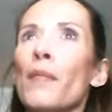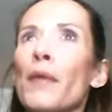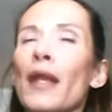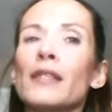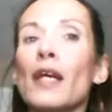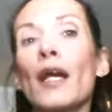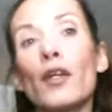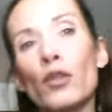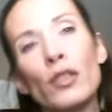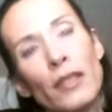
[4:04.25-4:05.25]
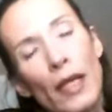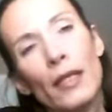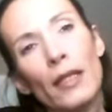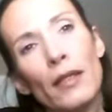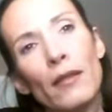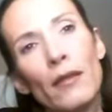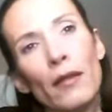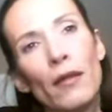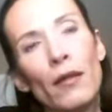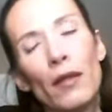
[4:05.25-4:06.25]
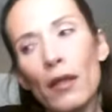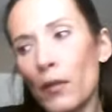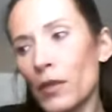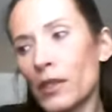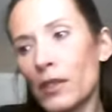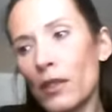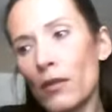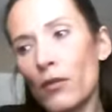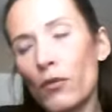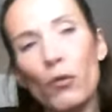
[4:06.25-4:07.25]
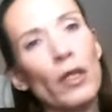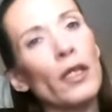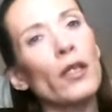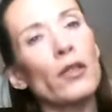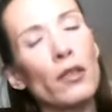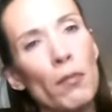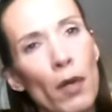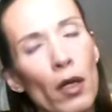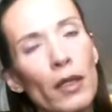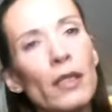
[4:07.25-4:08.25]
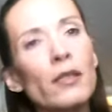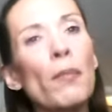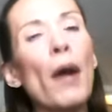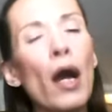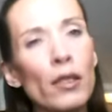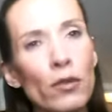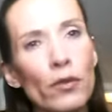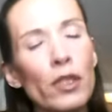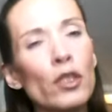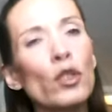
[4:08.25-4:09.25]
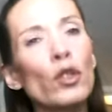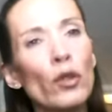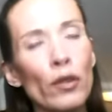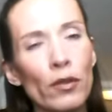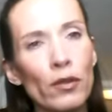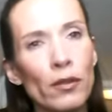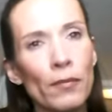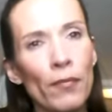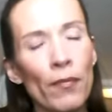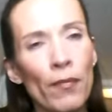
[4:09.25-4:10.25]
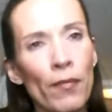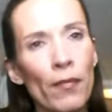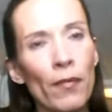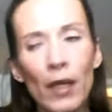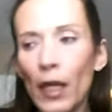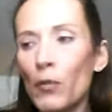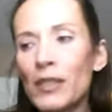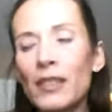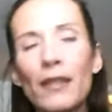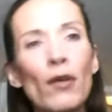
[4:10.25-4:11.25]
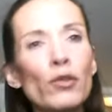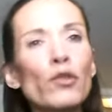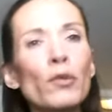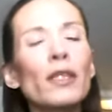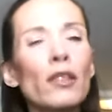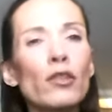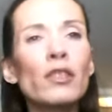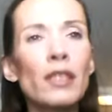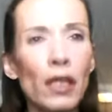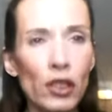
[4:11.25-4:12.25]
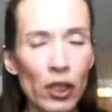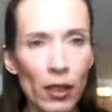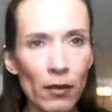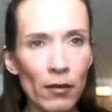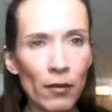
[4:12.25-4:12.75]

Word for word: But as I understand it, he was three years among his apostles, his learners. He was those three years teaching.